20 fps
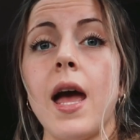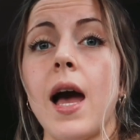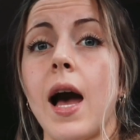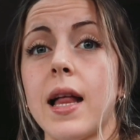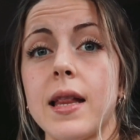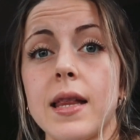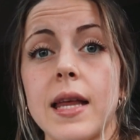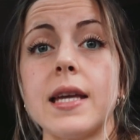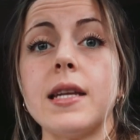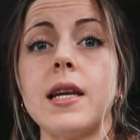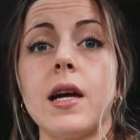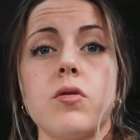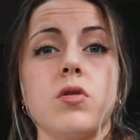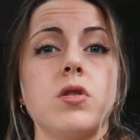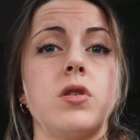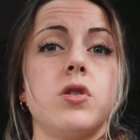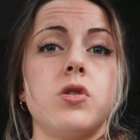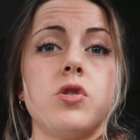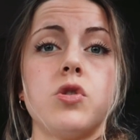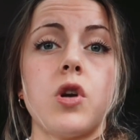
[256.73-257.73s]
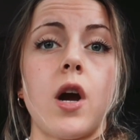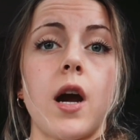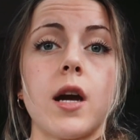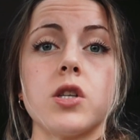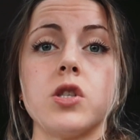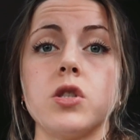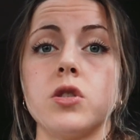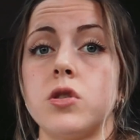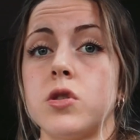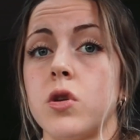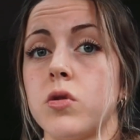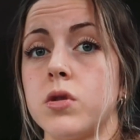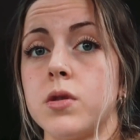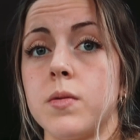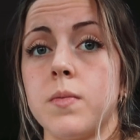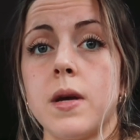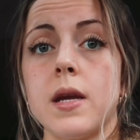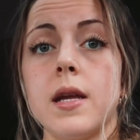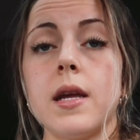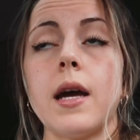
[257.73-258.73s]
I laid down the distractions. Social
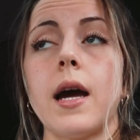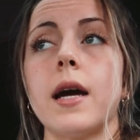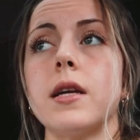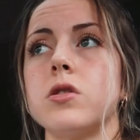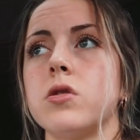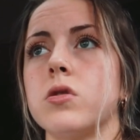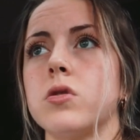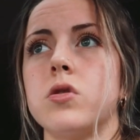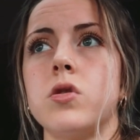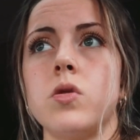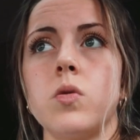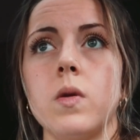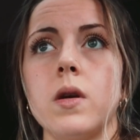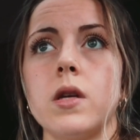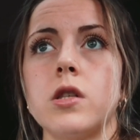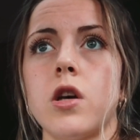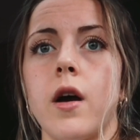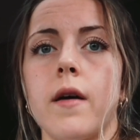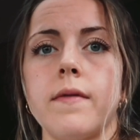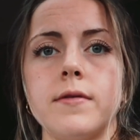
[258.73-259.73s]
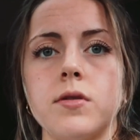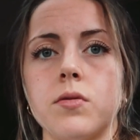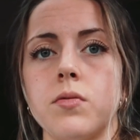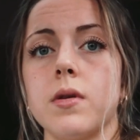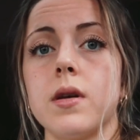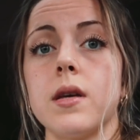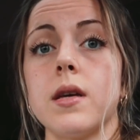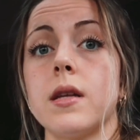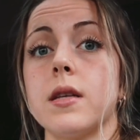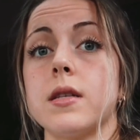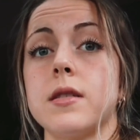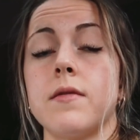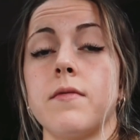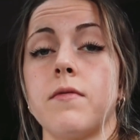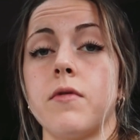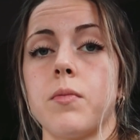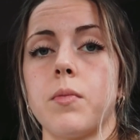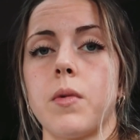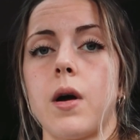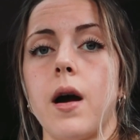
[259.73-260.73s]
media, I took 2 weeks off to really listen
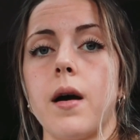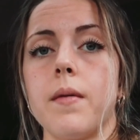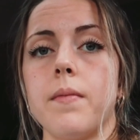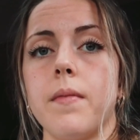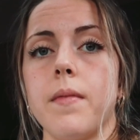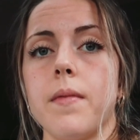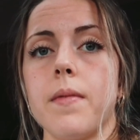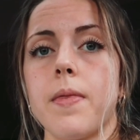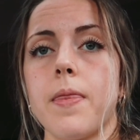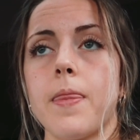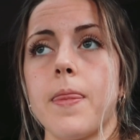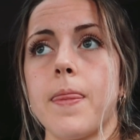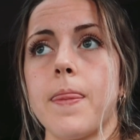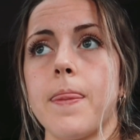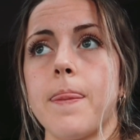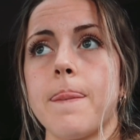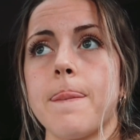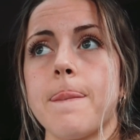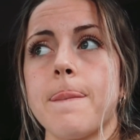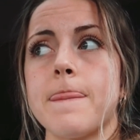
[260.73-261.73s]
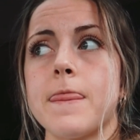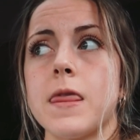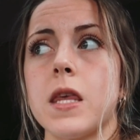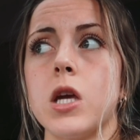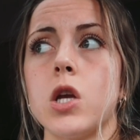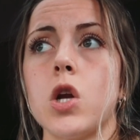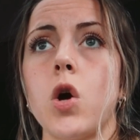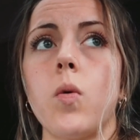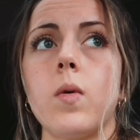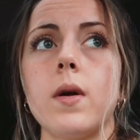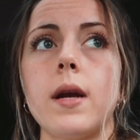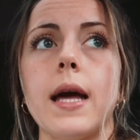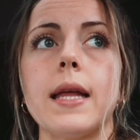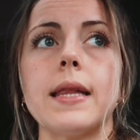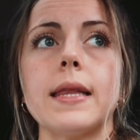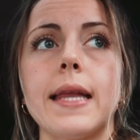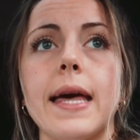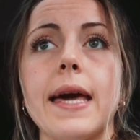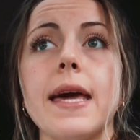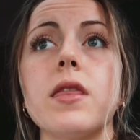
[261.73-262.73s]
from God. You know, when I
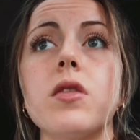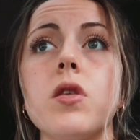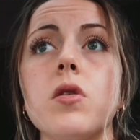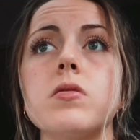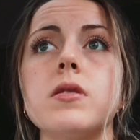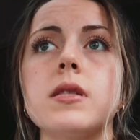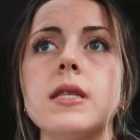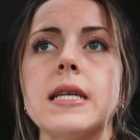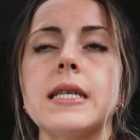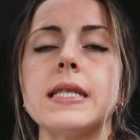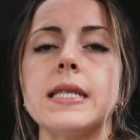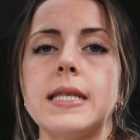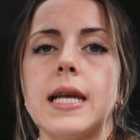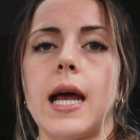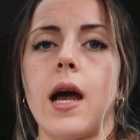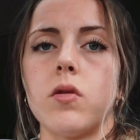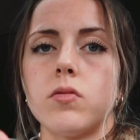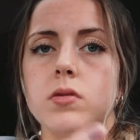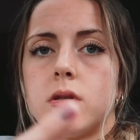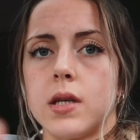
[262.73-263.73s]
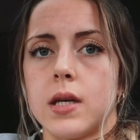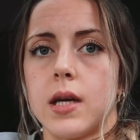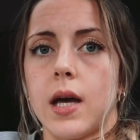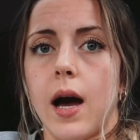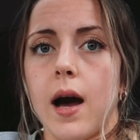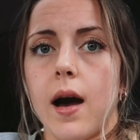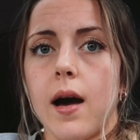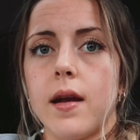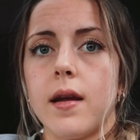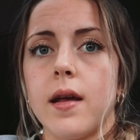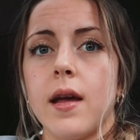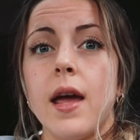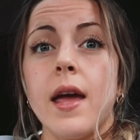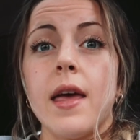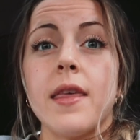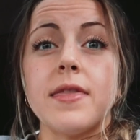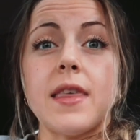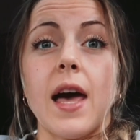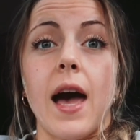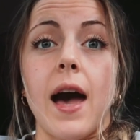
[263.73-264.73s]
laid those things down to God
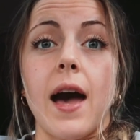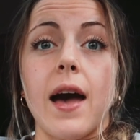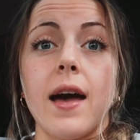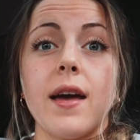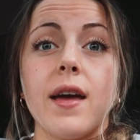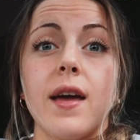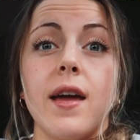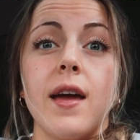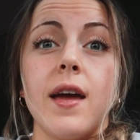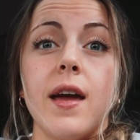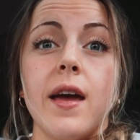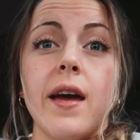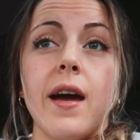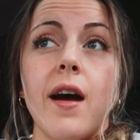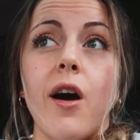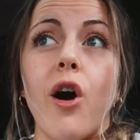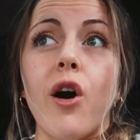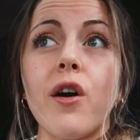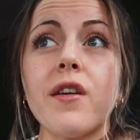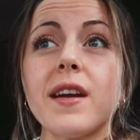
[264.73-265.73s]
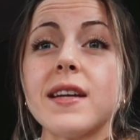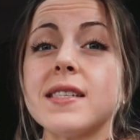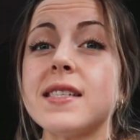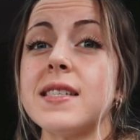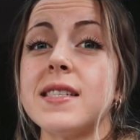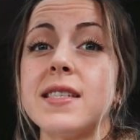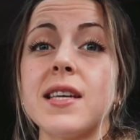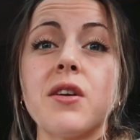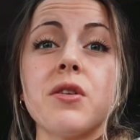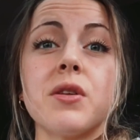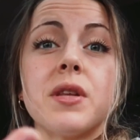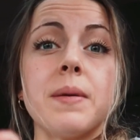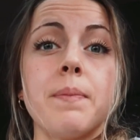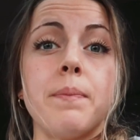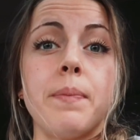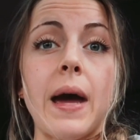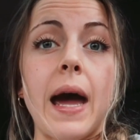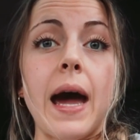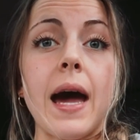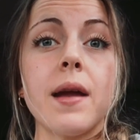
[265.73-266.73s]
that aren't necessarily
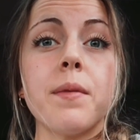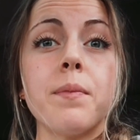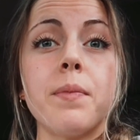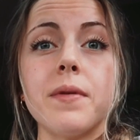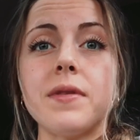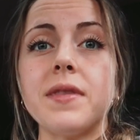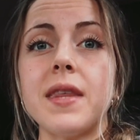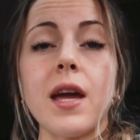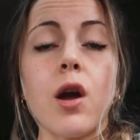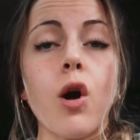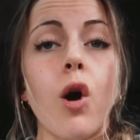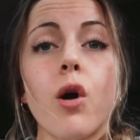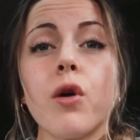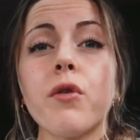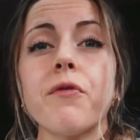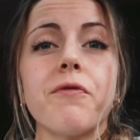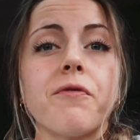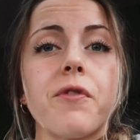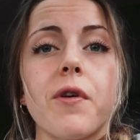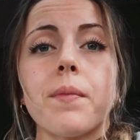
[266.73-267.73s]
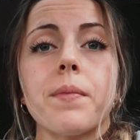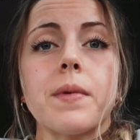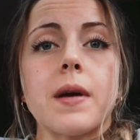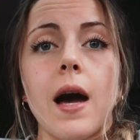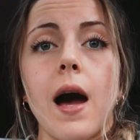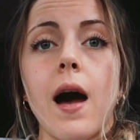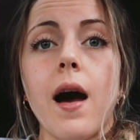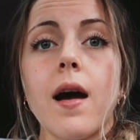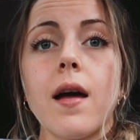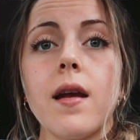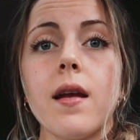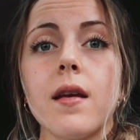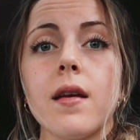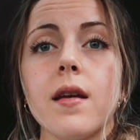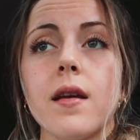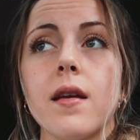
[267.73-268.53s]
bad, but they aren't from God,